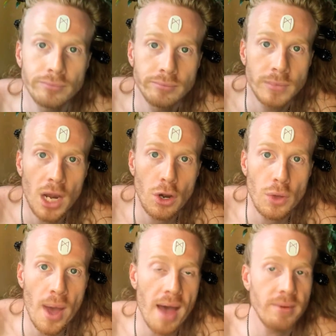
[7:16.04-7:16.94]
There you
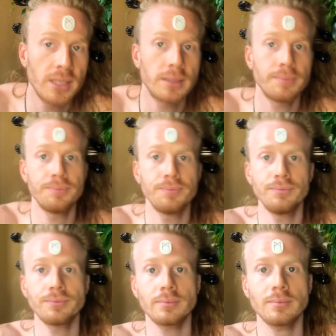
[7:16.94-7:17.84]
have it.
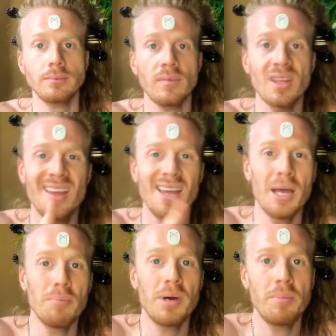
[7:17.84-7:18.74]

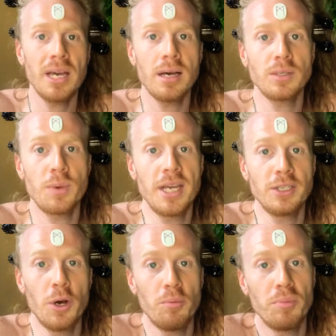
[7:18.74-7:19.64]
But because we
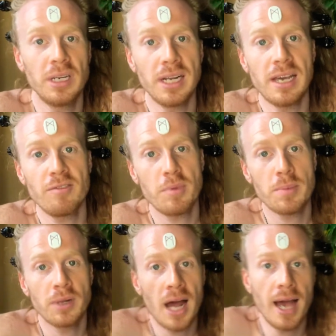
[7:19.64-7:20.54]
don't believe
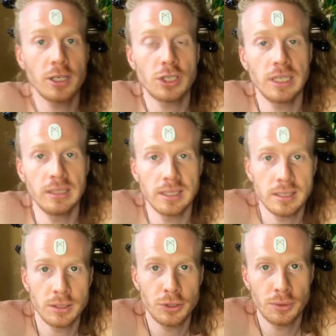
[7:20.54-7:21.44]
people actually
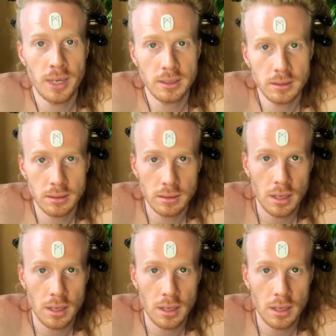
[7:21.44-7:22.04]
listen to us,